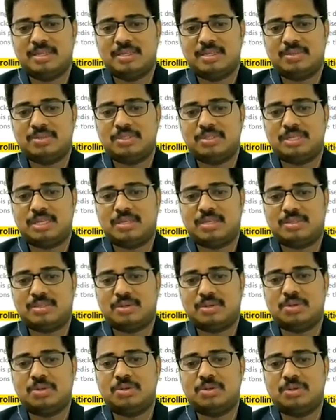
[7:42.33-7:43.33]
to set
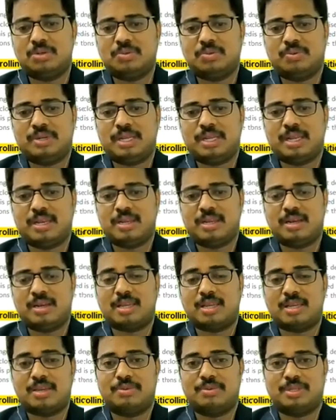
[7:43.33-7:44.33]
so we can uh,
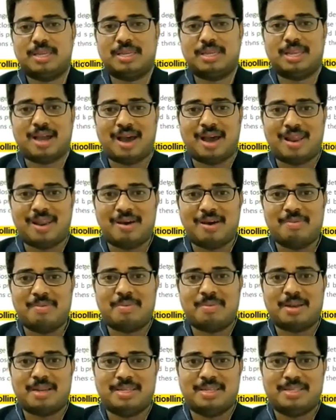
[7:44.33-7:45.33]
give any
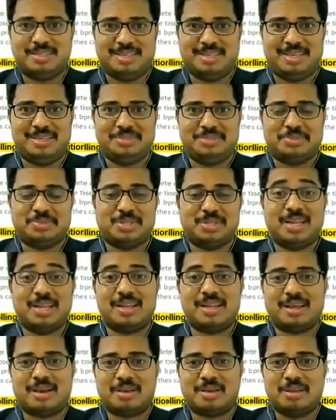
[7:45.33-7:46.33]
alarm or anything so
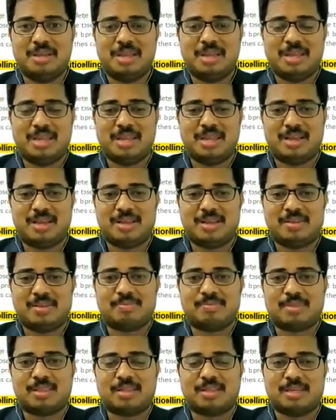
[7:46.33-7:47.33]
that uh, uh,
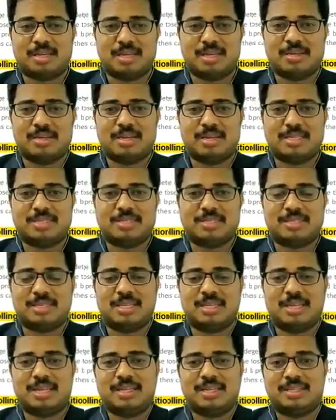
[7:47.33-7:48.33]
the
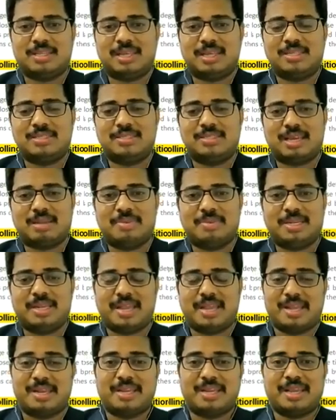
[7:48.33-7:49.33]
necessary things can be
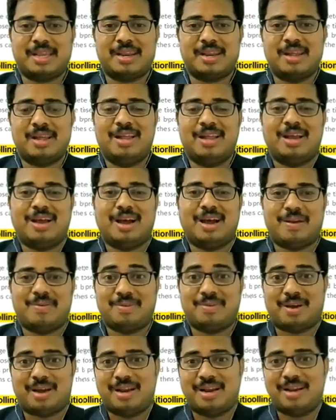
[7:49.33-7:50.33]
taken care un
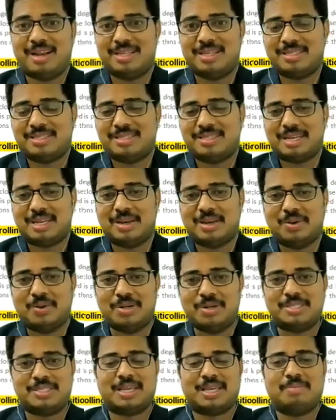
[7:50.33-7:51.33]
unnecessary
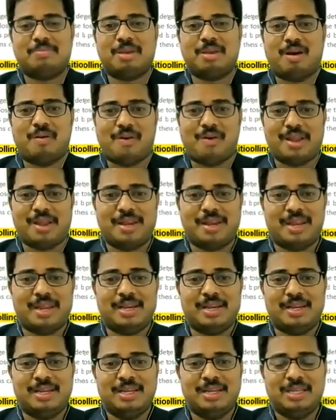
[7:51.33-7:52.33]
loads can be
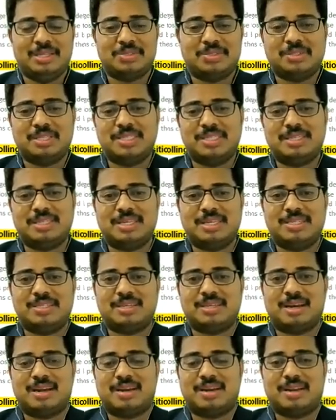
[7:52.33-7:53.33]
avoided so these things
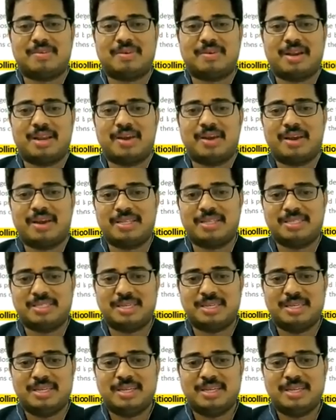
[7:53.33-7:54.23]
are required guys